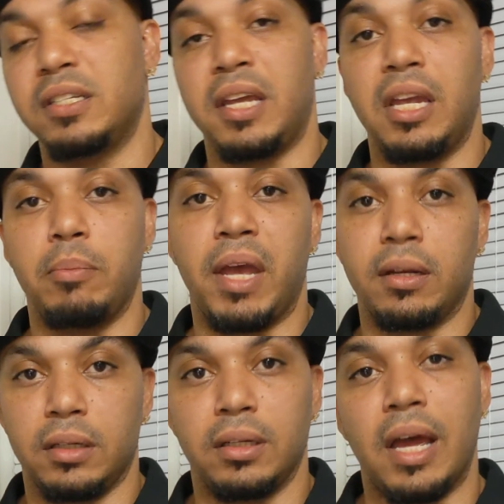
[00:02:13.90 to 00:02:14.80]
team
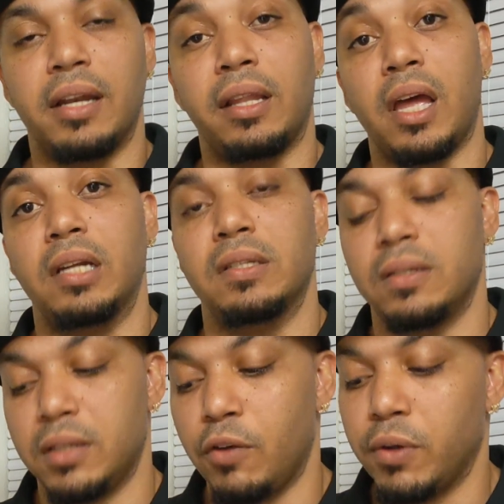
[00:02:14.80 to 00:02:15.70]
handled it, not the Linus
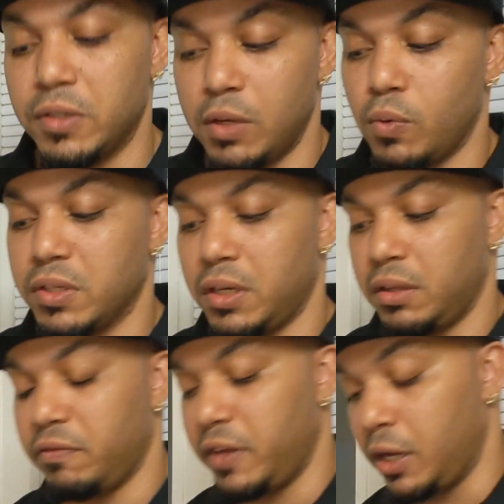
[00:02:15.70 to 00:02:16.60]
itself, because he wasn't
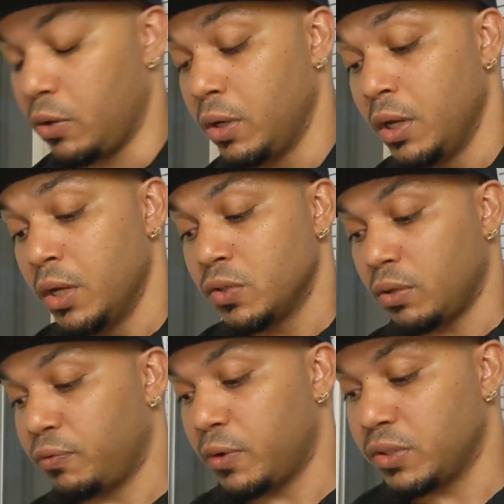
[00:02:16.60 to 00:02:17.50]
in the video.
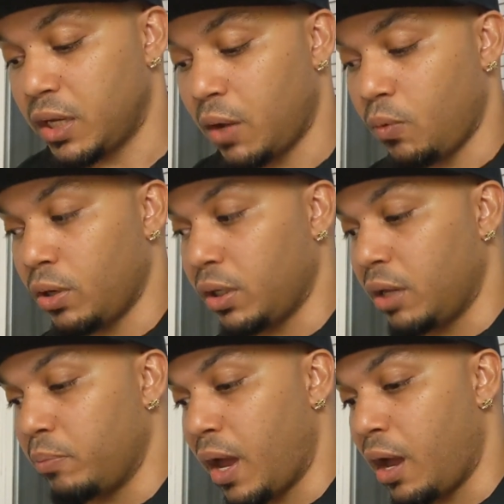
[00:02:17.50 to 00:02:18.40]
So the first thing I want to
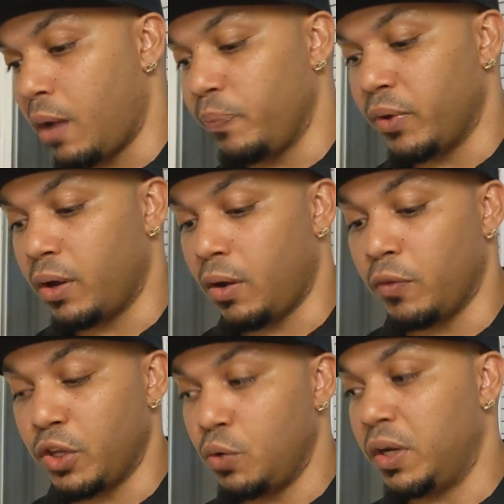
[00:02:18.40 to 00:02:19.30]
get on
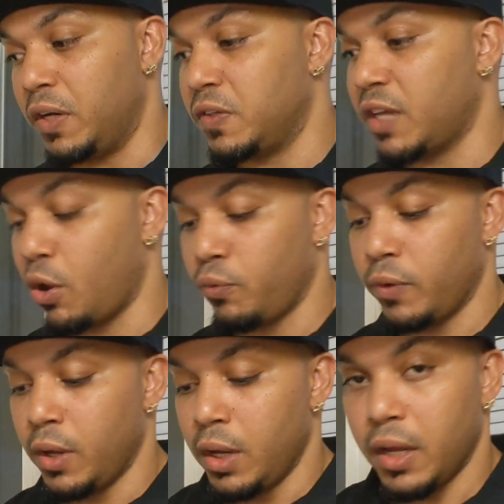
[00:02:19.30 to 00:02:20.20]
the unit
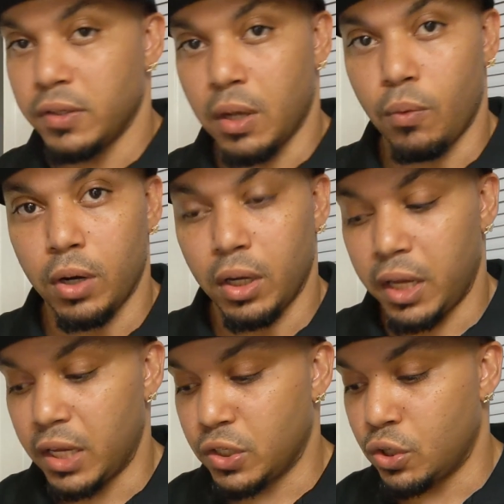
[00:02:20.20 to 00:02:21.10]
itself is I want to
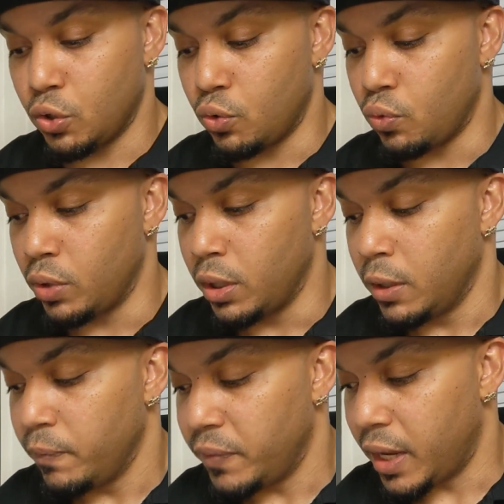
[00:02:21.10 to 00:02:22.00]
get to
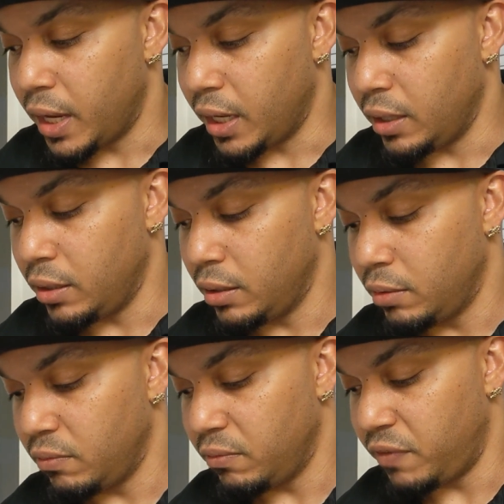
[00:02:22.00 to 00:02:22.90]
the
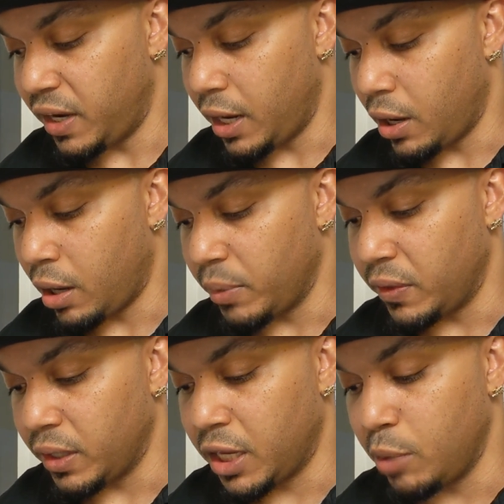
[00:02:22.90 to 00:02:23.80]

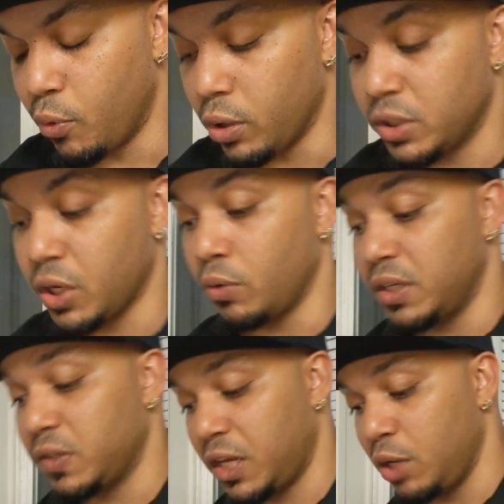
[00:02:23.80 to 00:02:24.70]
the keyboard. So
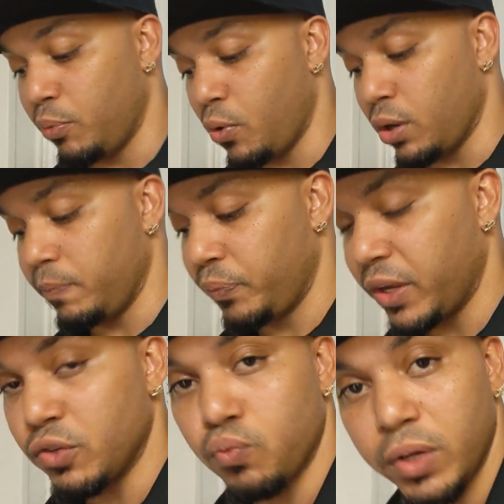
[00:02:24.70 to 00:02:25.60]
this keyboard
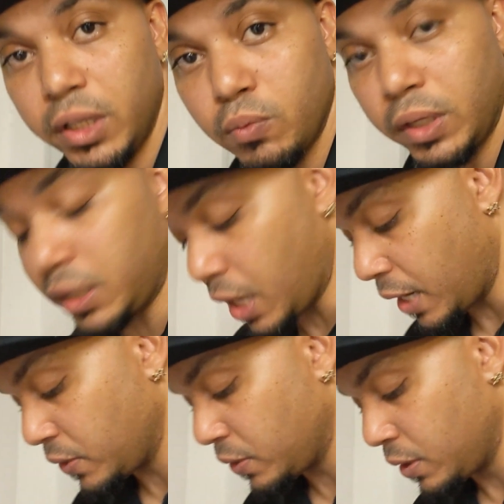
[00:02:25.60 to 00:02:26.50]
is really, really
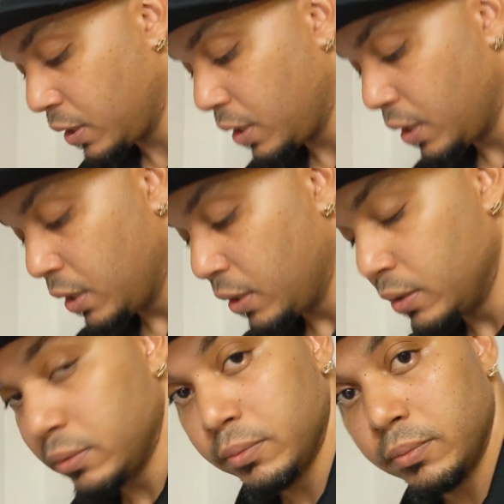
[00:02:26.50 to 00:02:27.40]
nice.
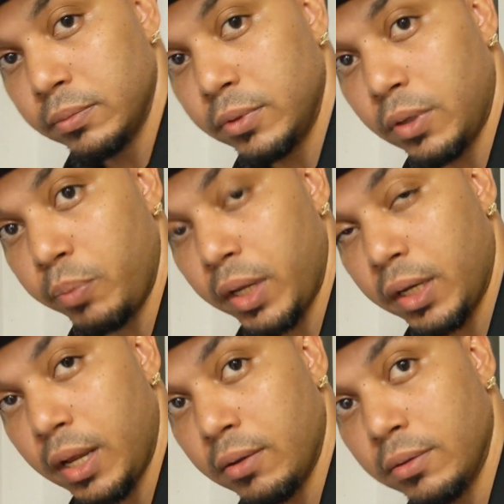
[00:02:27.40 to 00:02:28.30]
You want to
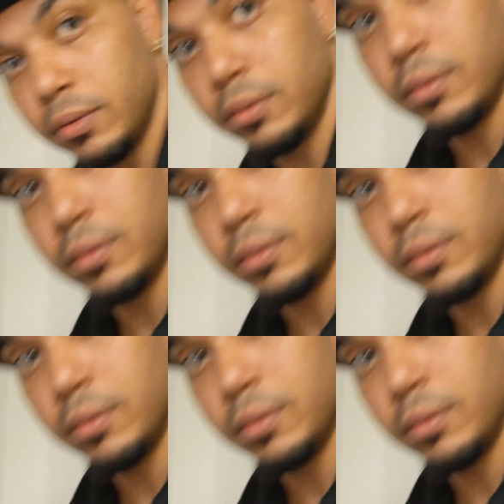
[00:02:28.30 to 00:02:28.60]
pan down?